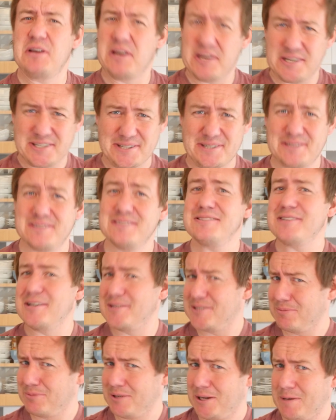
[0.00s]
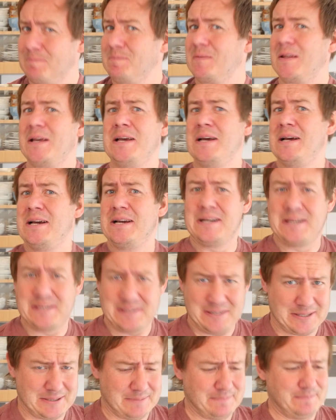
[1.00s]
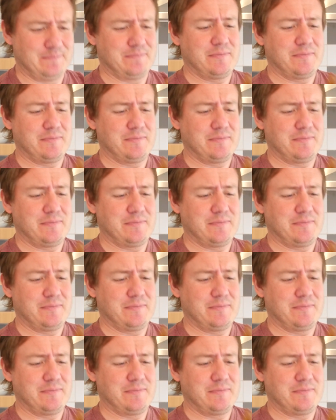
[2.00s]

to eat it sensibly. Yes.